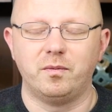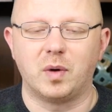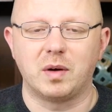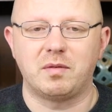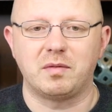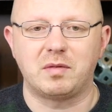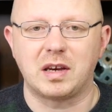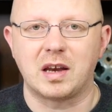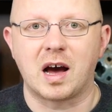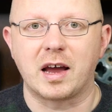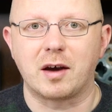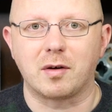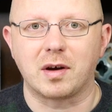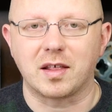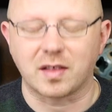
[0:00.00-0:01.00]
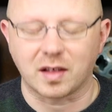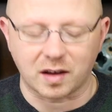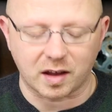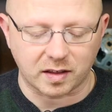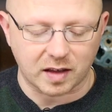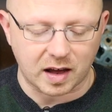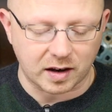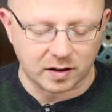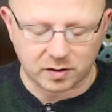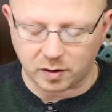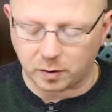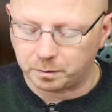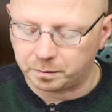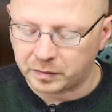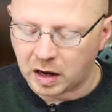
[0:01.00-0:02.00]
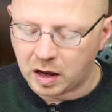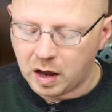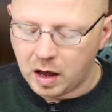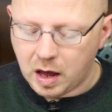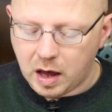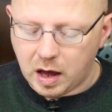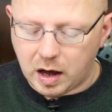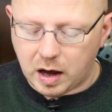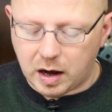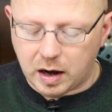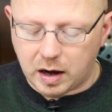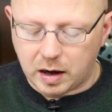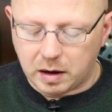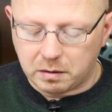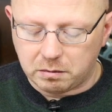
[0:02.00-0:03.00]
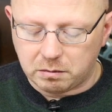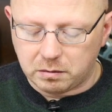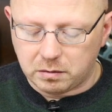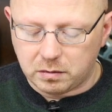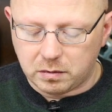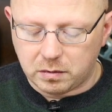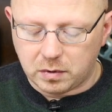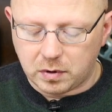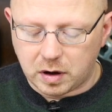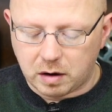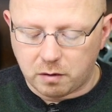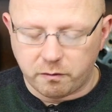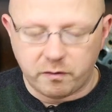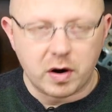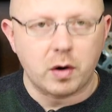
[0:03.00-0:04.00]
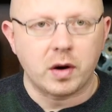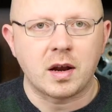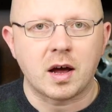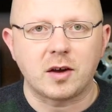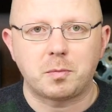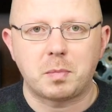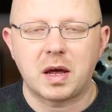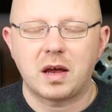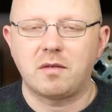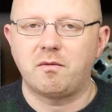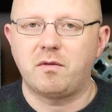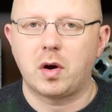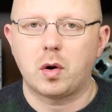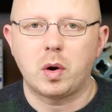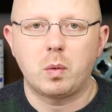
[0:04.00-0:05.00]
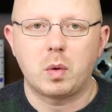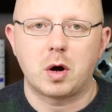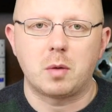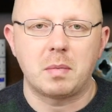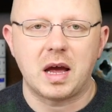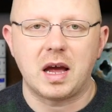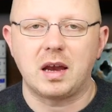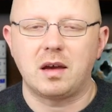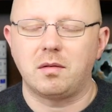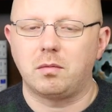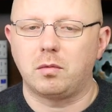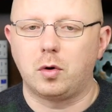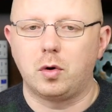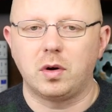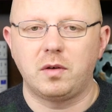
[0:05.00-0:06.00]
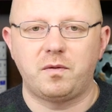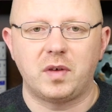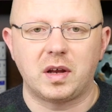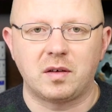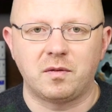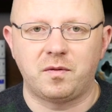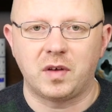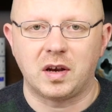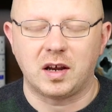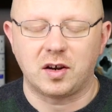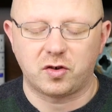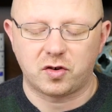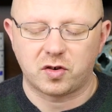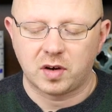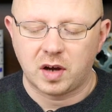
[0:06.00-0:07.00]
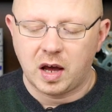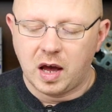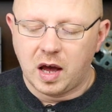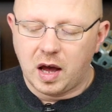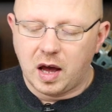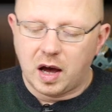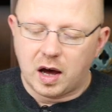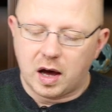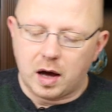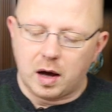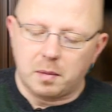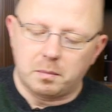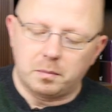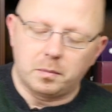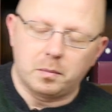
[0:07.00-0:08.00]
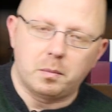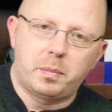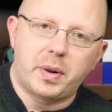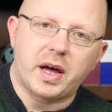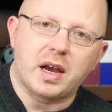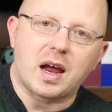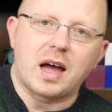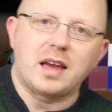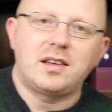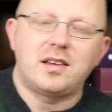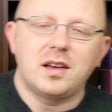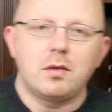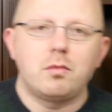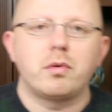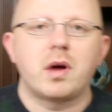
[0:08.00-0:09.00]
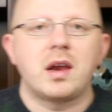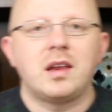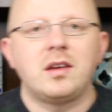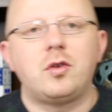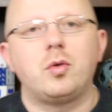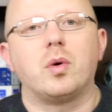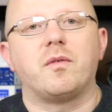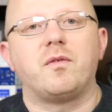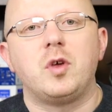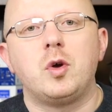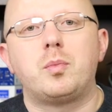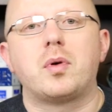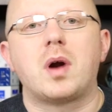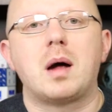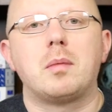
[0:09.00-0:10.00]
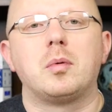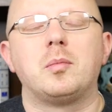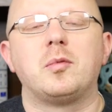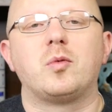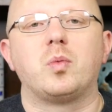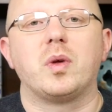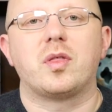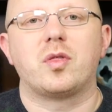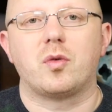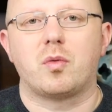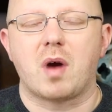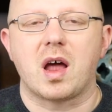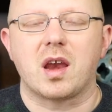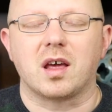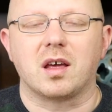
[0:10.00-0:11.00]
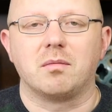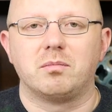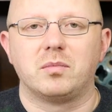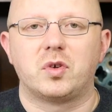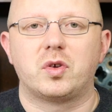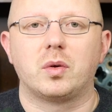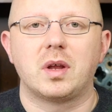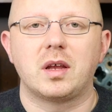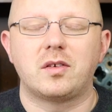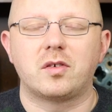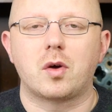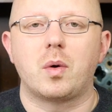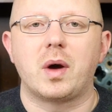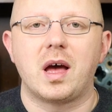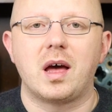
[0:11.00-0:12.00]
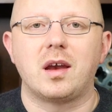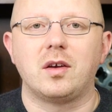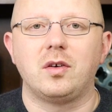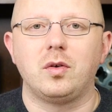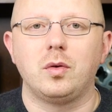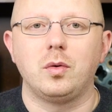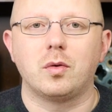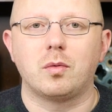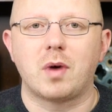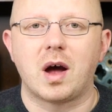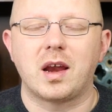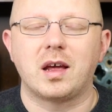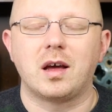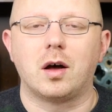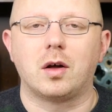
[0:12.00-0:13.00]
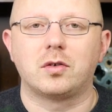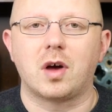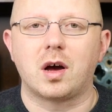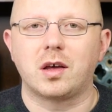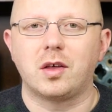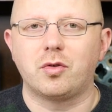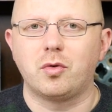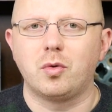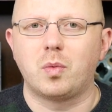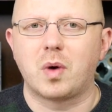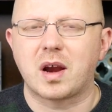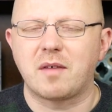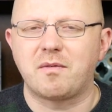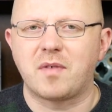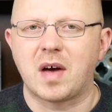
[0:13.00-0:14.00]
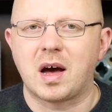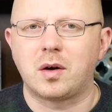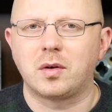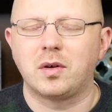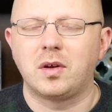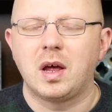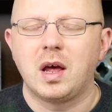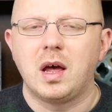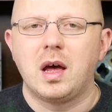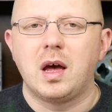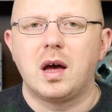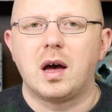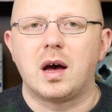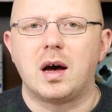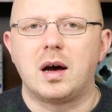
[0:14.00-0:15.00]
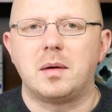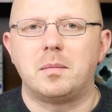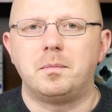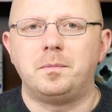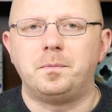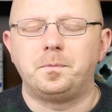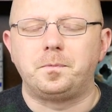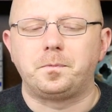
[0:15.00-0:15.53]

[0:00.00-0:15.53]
159 or anything like that. So uh, very nice pen, very well made, good fit and finish. Um, but I did run into a few problems with the writing. So let's go ahead and do the writing. I'll talk you through what I found. Um,